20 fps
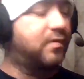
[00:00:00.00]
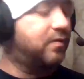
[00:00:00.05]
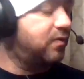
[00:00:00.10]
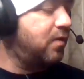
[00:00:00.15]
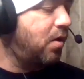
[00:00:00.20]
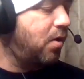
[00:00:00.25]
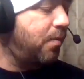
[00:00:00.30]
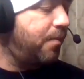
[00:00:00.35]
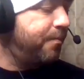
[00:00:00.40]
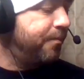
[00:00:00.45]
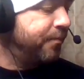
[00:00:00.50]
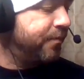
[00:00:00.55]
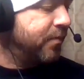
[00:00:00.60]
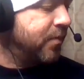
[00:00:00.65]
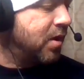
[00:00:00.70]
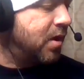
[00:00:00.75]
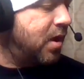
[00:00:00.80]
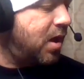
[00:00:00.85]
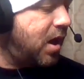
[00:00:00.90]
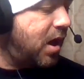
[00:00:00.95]
So
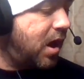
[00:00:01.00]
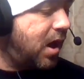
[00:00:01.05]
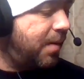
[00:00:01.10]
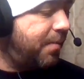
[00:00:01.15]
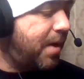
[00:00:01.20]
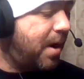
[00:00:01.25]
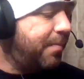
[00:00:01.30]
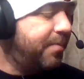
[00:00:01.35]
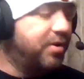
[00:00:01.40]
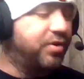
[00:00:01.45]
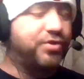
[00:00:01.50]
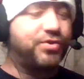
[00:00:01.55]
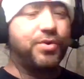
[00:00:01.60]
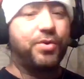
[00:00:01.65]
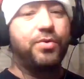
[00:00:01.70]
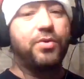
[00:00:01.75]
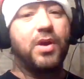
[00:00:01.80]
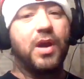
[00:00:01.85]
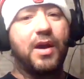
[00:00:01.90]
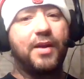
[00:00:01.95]
I'm going to show
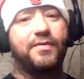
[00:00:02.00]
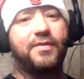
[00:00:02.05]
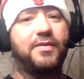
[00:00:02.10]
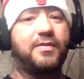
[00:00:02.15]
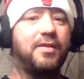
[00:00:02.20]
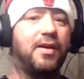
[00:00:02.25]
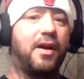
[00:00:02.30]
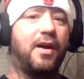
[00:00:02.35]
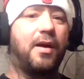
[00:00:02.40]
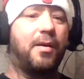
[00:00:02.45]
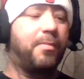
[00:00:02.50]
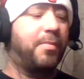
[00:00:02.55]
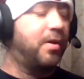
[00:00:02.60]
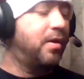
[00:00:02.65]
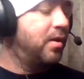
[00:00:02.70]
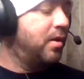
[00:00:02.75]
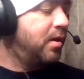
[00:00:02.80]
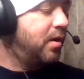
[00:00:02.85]
you guys the tub